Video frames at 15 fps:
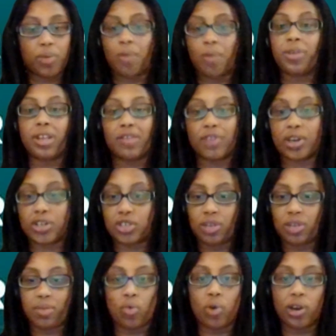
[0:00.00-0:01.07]
probably
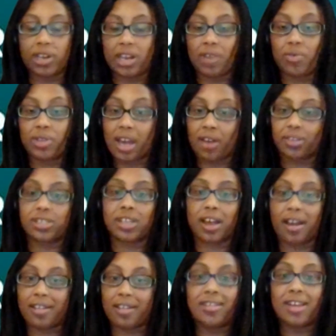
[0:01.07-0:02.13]
eventually be working with
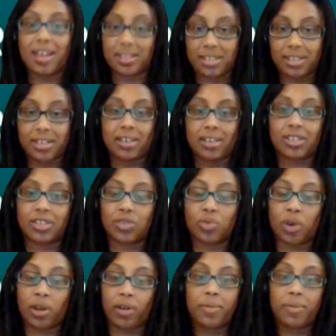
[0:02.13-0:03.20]
outside entities as
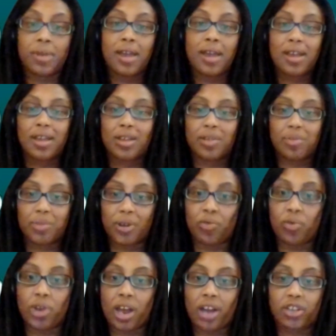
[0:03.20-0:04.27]
well, but
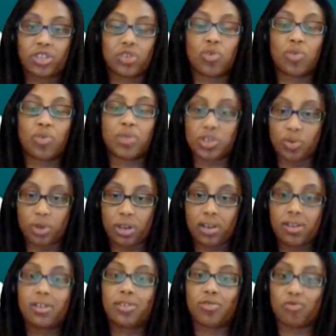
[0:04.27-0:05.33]
we actually will be
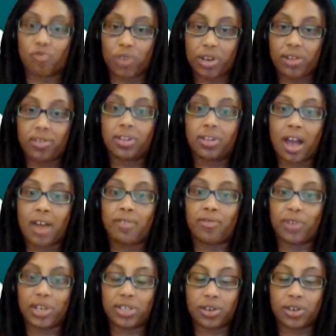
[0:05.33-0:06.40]
doing real live
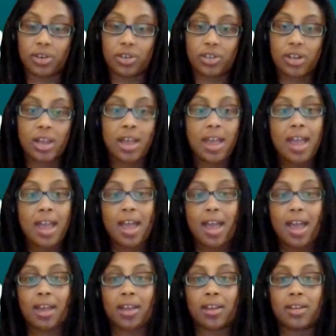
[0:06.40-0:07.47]
research,
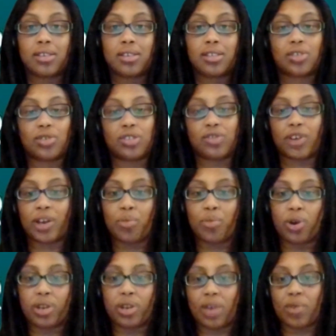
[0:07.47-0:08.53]
and so it's very
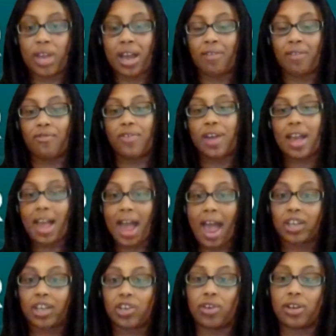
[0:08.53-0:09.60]
important that we have
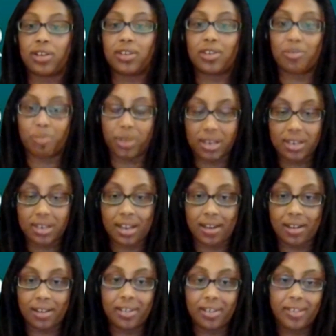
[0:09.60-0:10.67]
accurate, complete
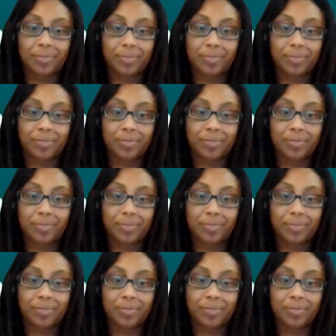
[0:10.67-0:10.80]
data.